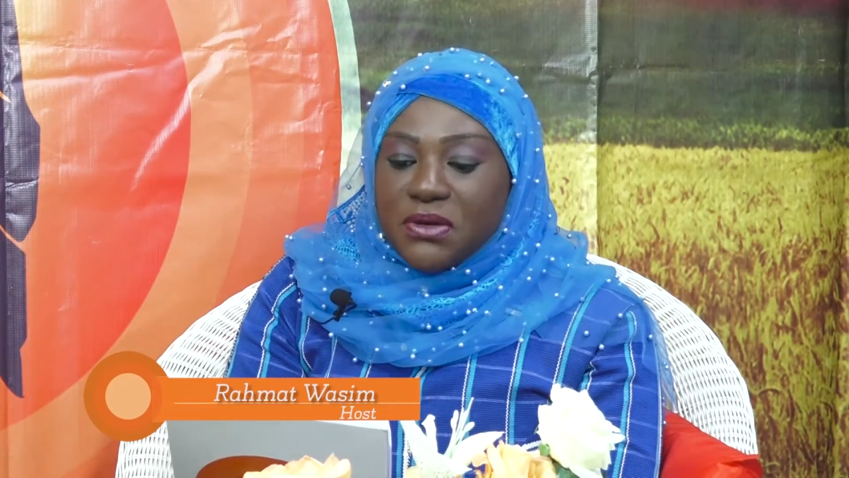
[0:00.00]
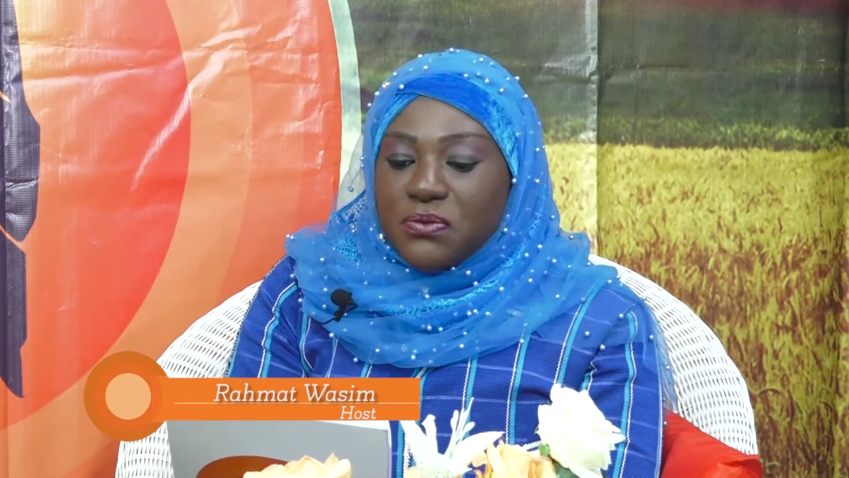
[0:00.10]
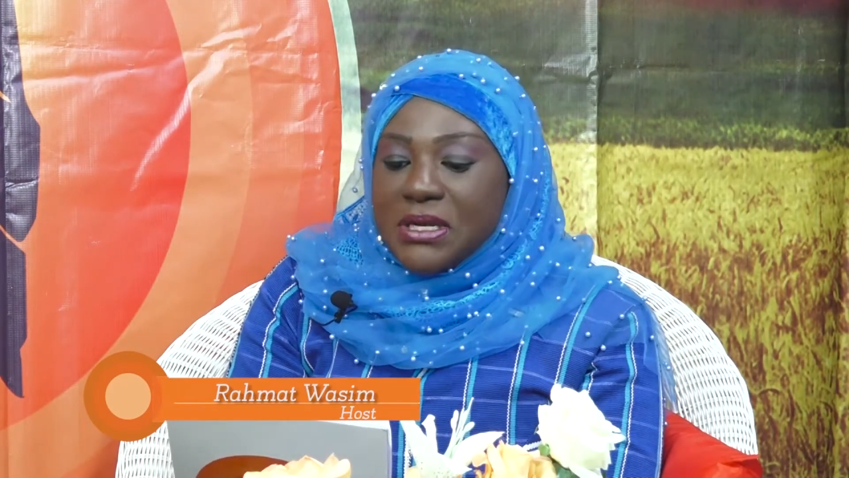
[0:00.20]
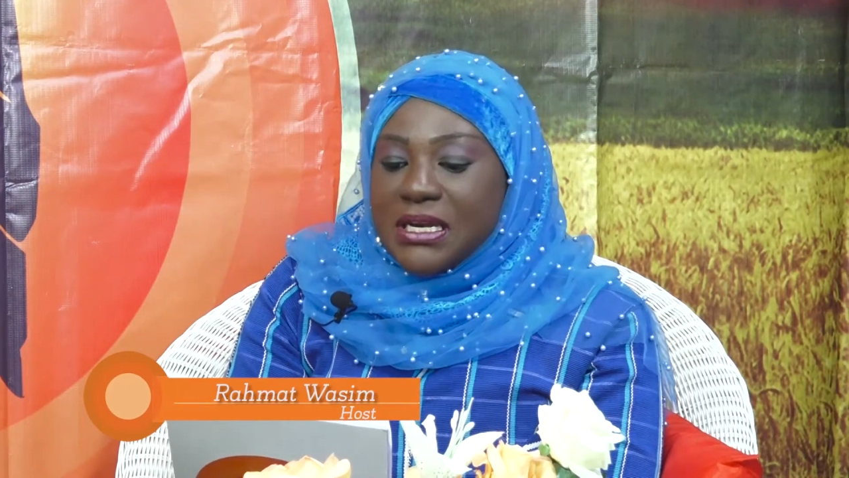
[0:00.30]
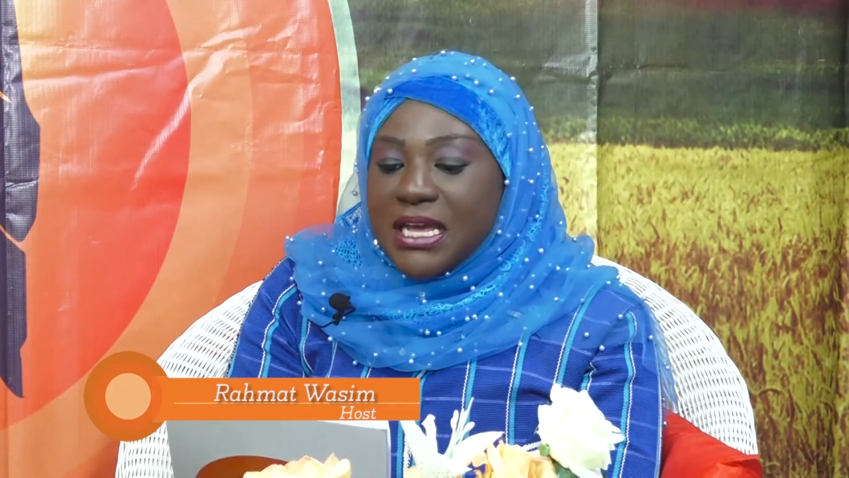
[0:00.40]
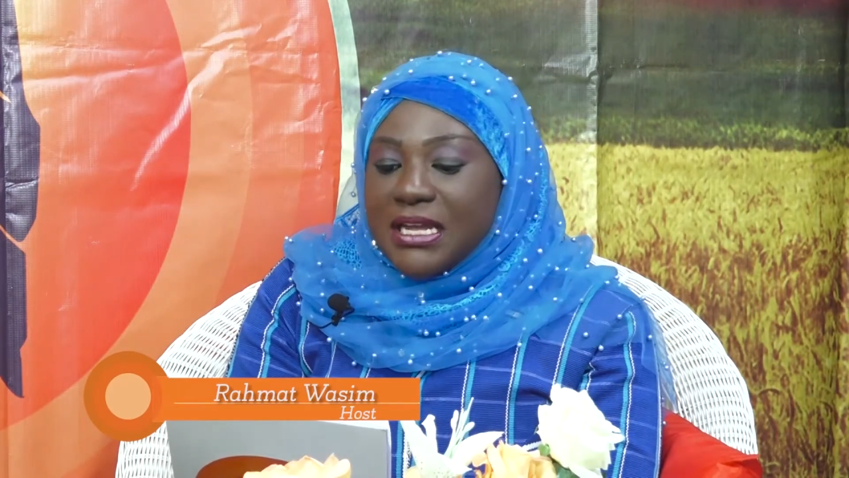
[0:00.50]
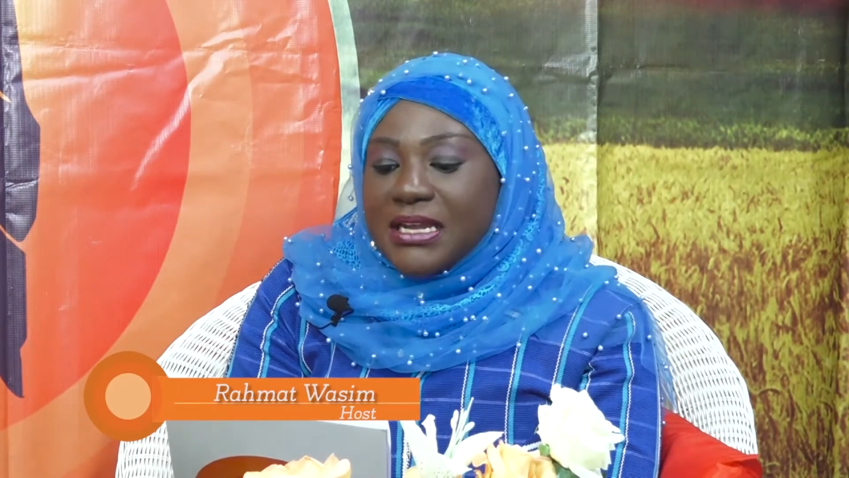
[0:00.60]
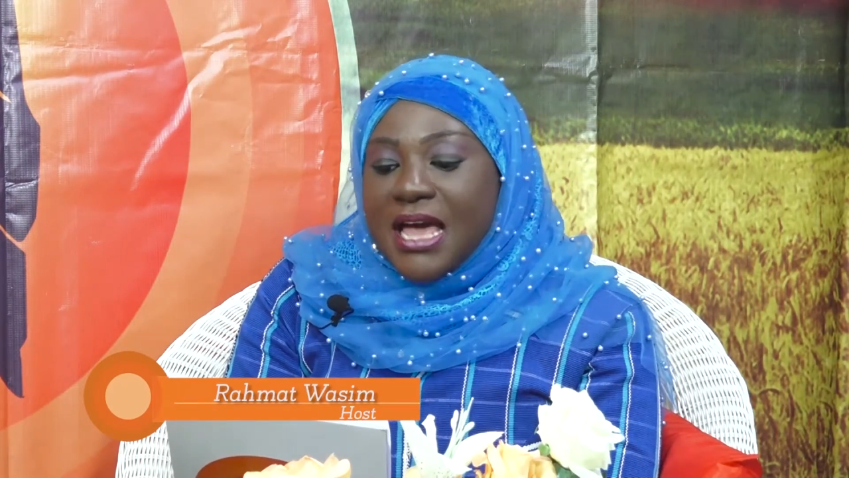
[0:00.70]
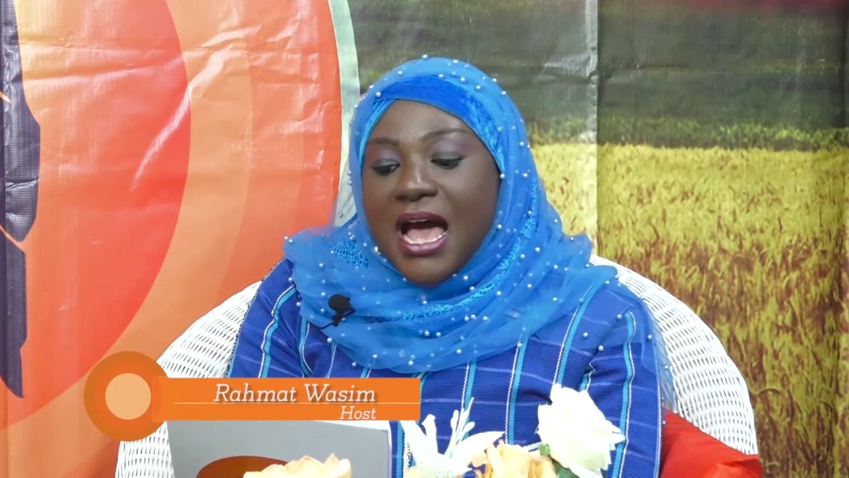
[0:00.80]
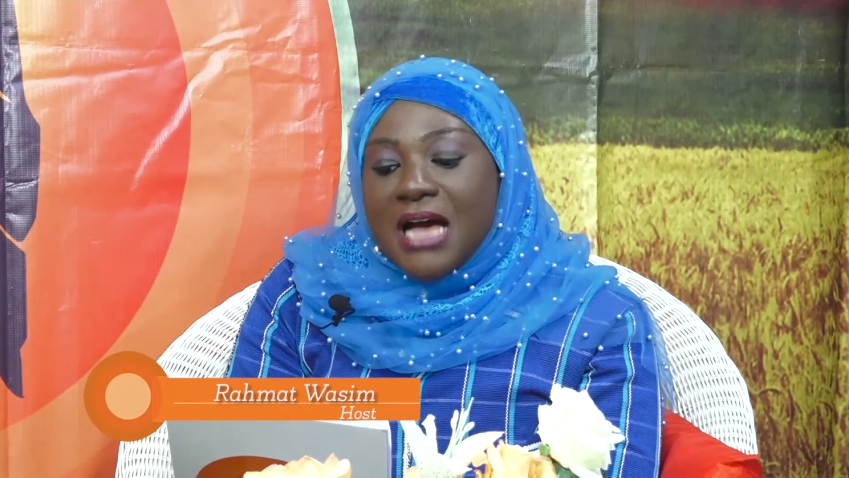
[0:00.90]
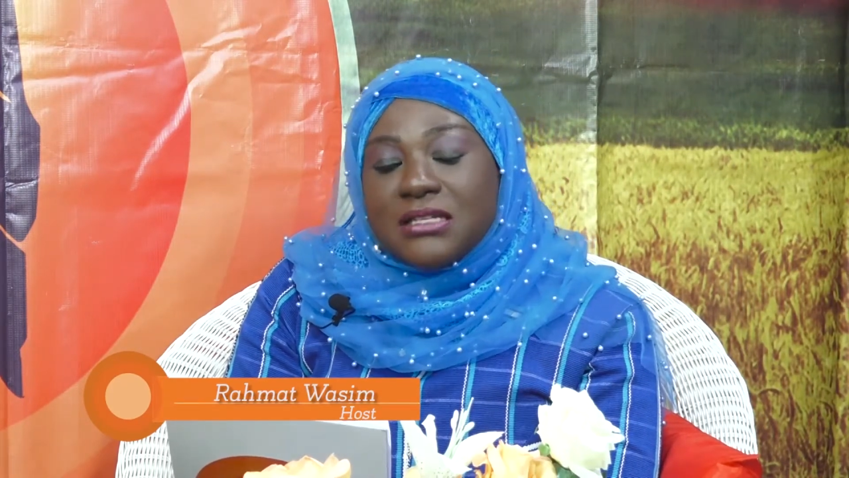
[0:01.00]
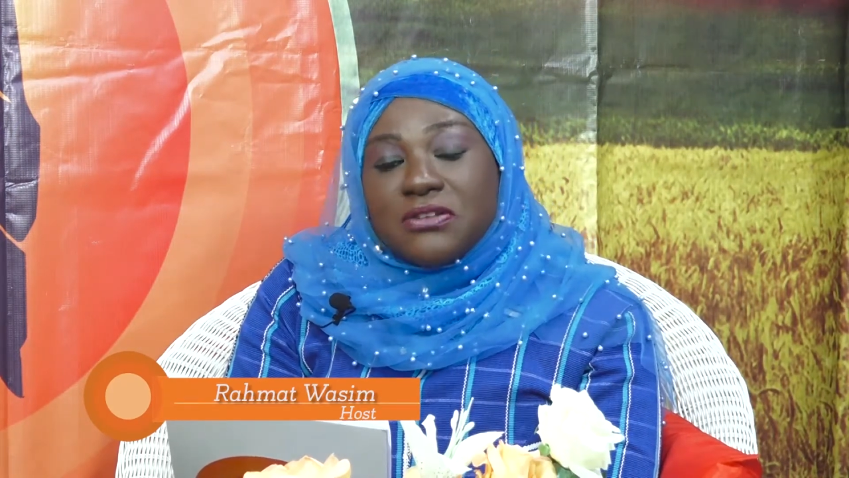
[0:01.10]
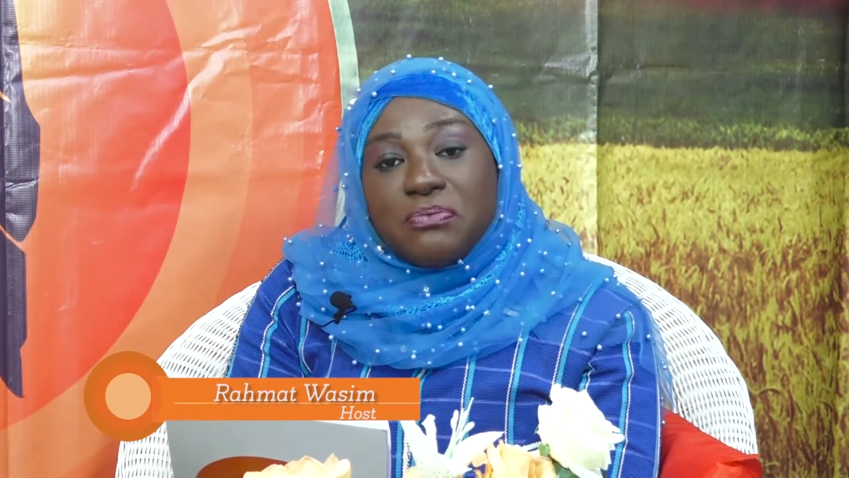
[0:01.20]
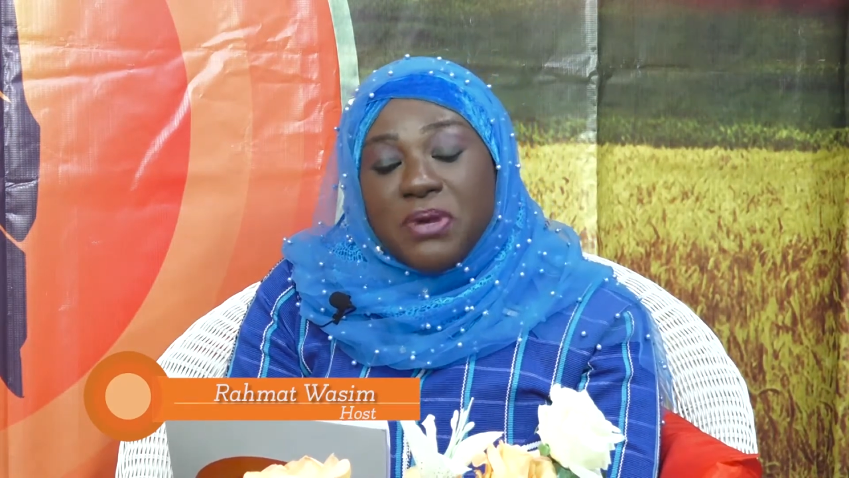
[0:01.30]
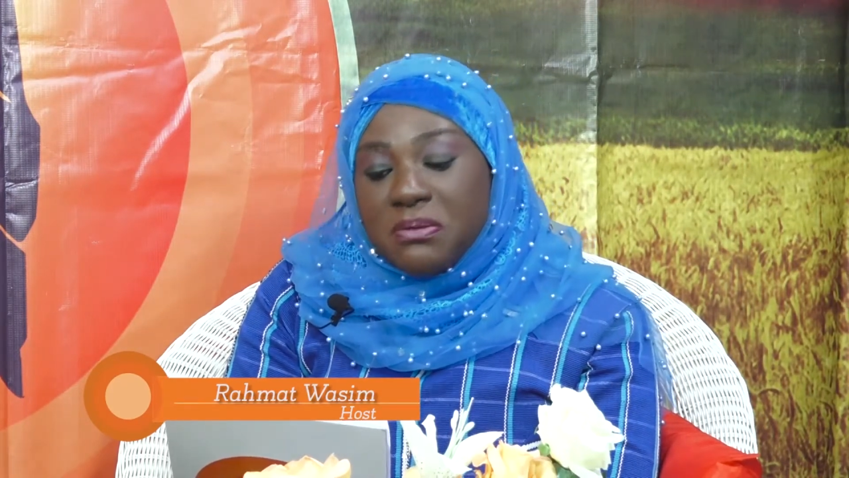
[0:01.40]
We learn the act
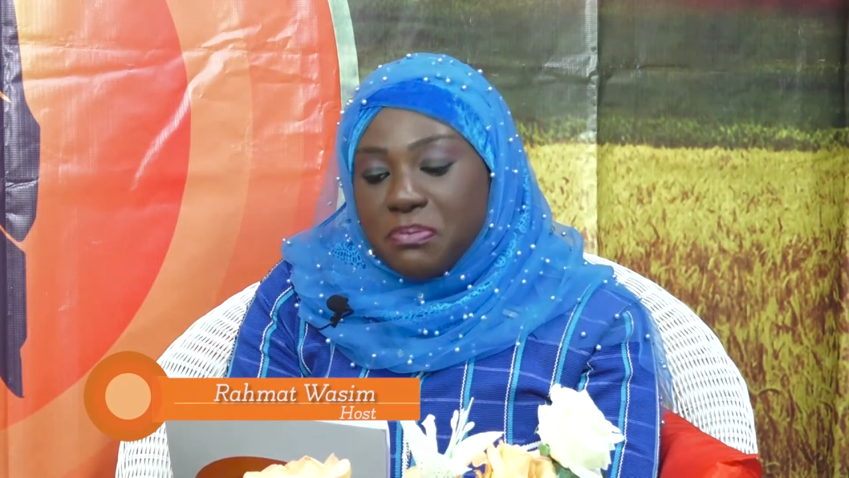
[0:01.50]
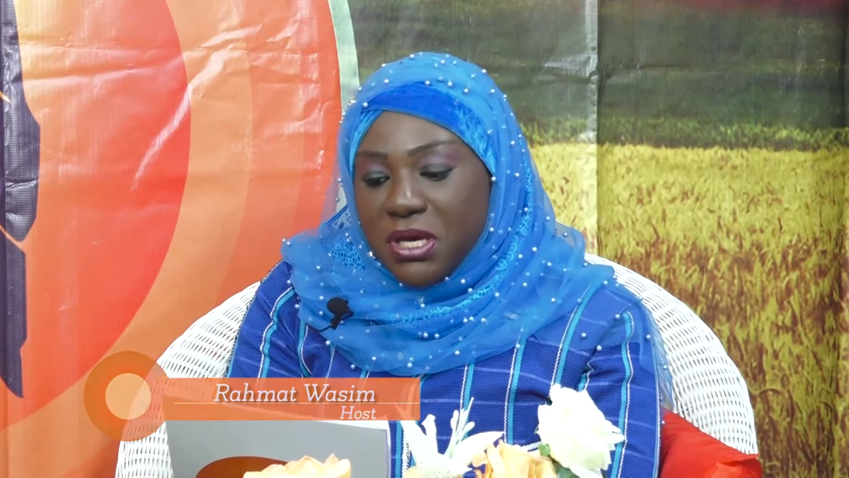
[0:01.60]
of being